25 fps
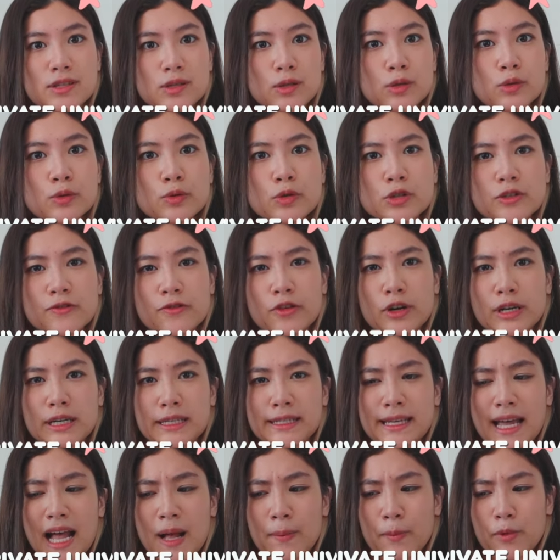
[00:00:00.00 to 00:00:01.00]
schools. For
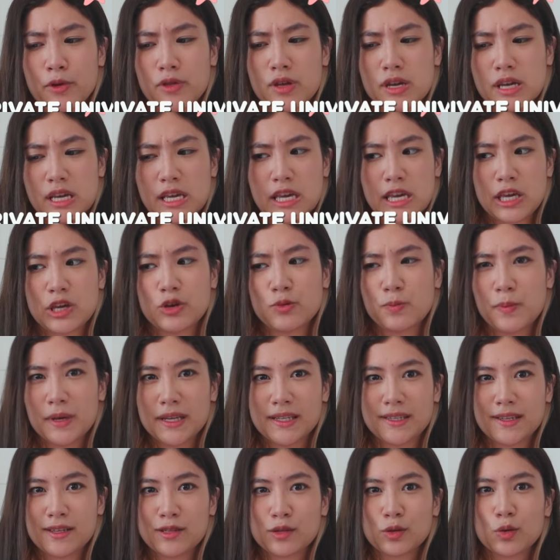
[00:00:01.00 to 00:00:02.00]
example, the EU
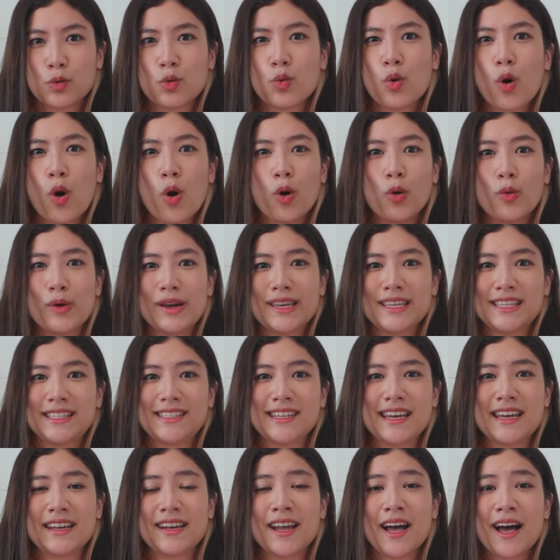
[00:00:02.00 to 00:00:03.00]
Business School always
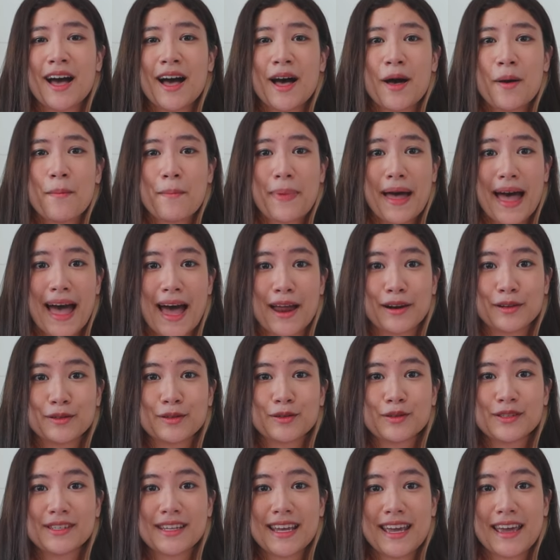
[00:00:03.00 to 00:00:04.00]
did
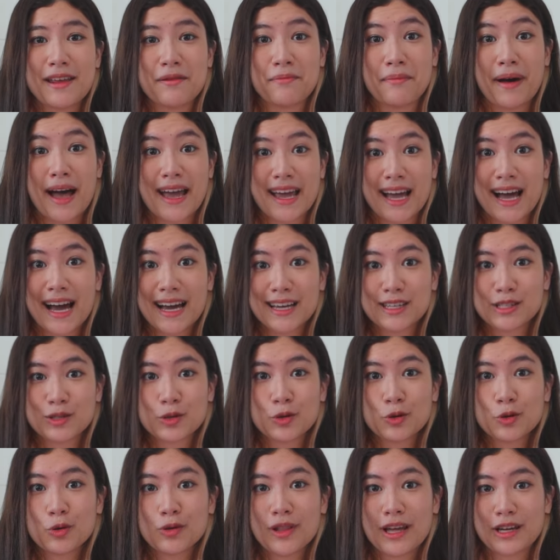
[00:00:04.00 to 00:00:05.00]
panels in my high
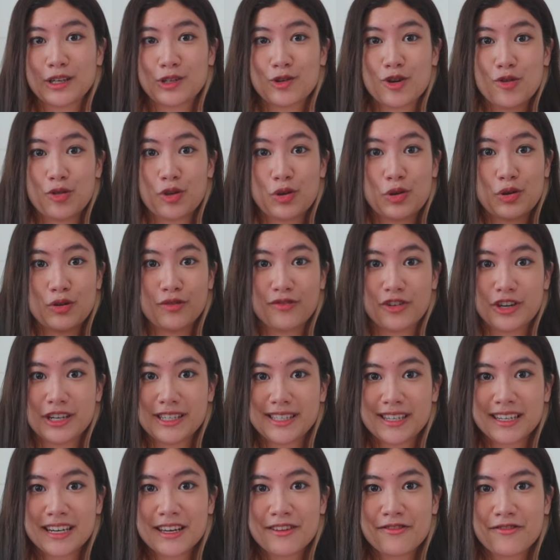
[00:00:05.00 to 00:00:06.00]
school, like during the
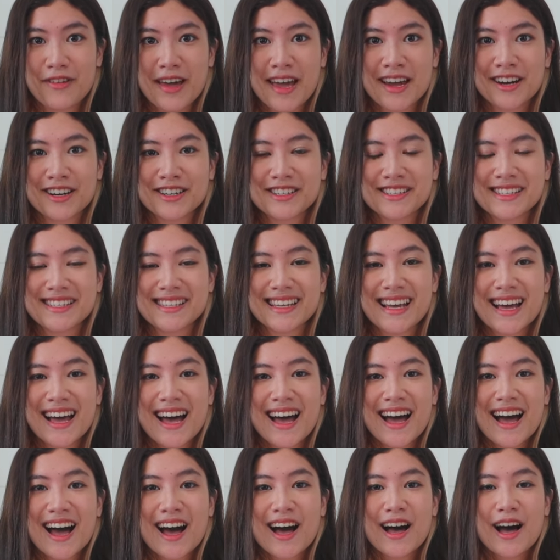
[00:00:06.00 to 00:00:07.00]
university fairs.
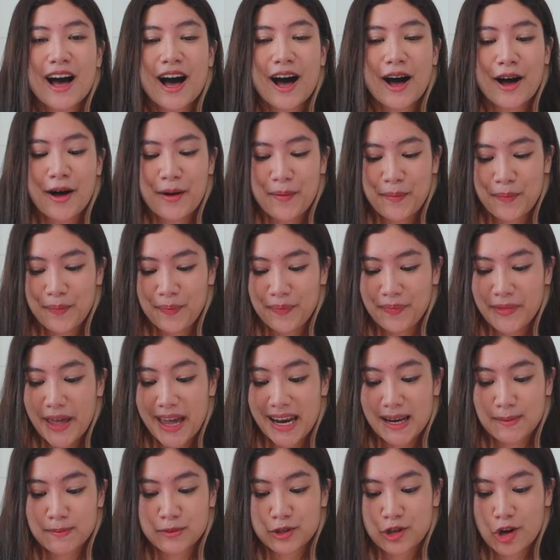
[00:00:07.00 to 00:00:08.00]
And
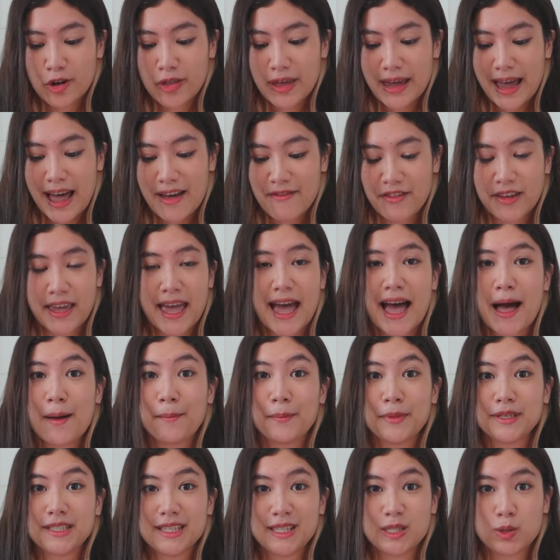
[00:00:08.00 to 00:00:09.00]
I'm sure they have a
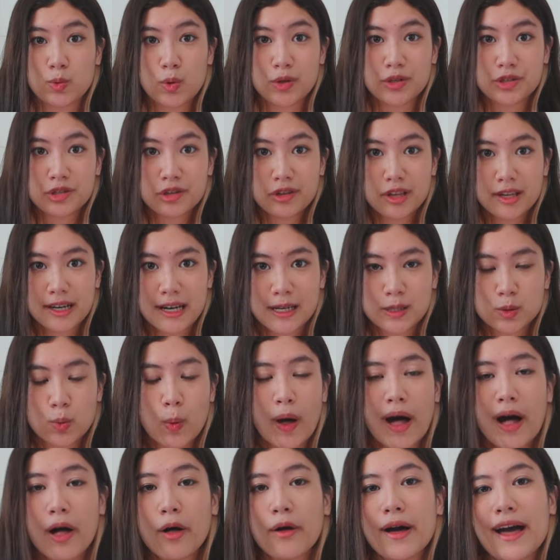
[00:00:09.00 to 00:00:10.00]
campus in Switzerland as
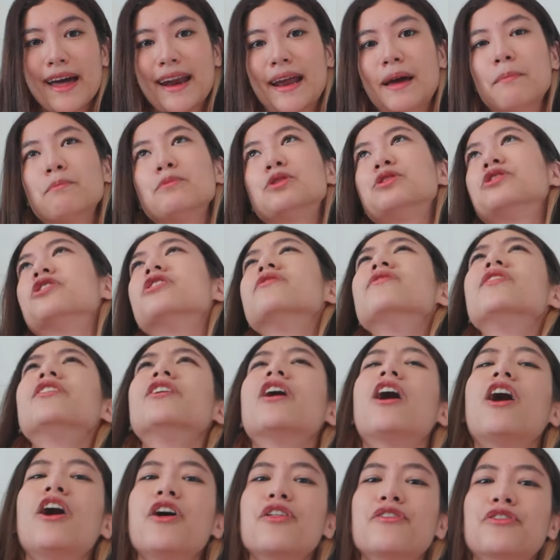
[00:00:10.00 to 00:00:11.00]
well. And I'm sure
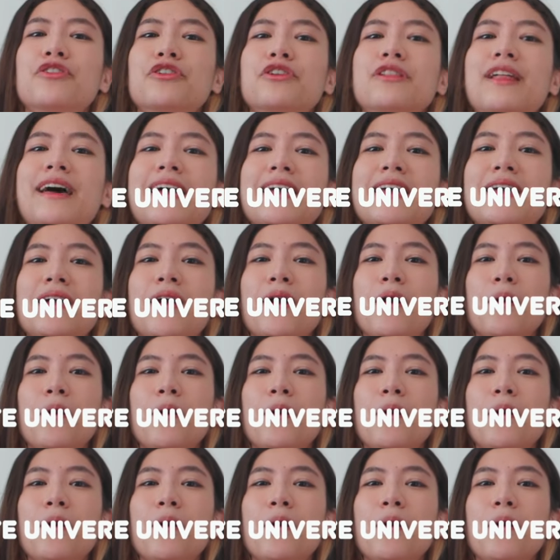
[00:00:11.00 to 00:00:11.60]
there are other like